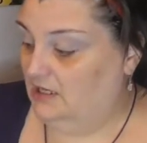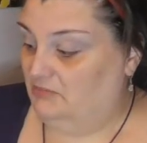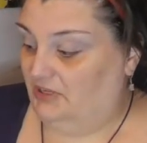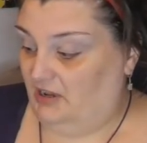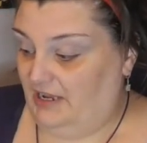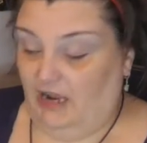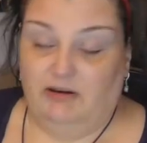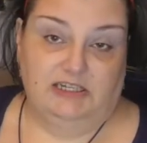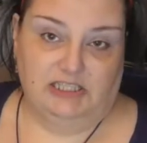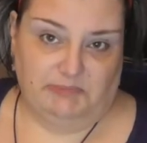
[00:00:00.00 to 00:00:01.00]
But I
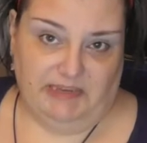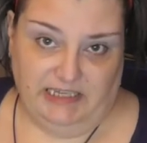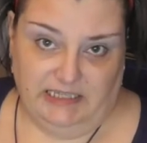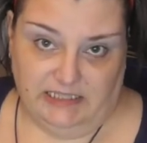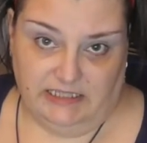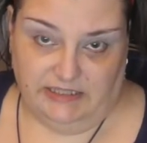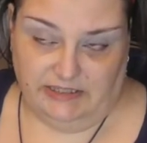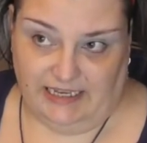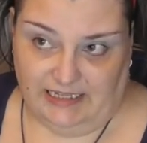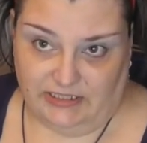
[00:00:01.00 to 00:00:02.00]
go at a speed
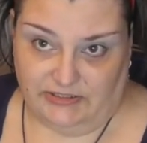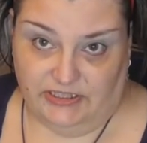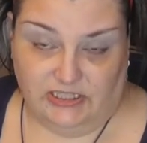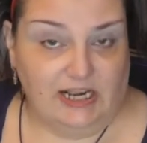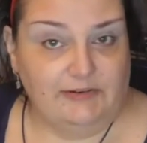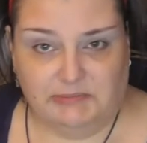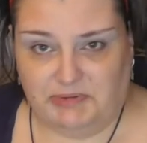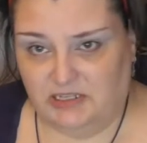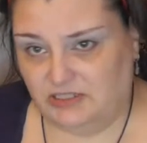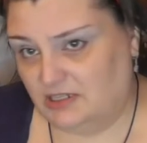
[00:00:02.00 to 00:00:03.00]
that the slowest
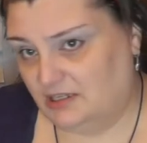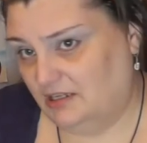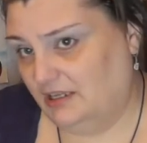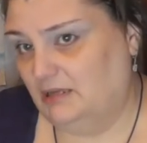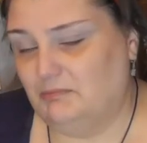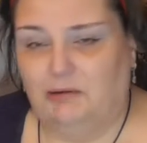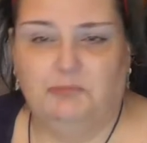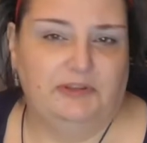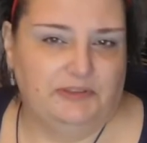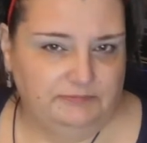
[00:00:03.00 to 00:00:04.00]
person can keep up
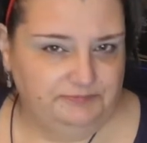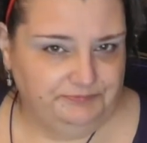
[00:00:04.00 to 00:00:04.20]
with.